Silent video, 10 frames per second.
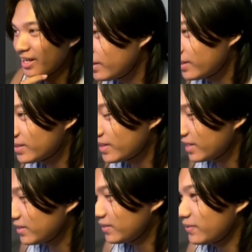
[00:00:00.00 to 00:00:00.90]
Okay, so I
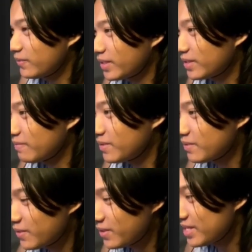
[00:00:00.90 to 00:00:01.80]
don't know what
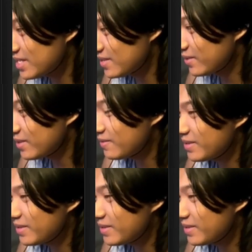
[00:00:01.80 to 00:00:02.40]
Mimo is doing to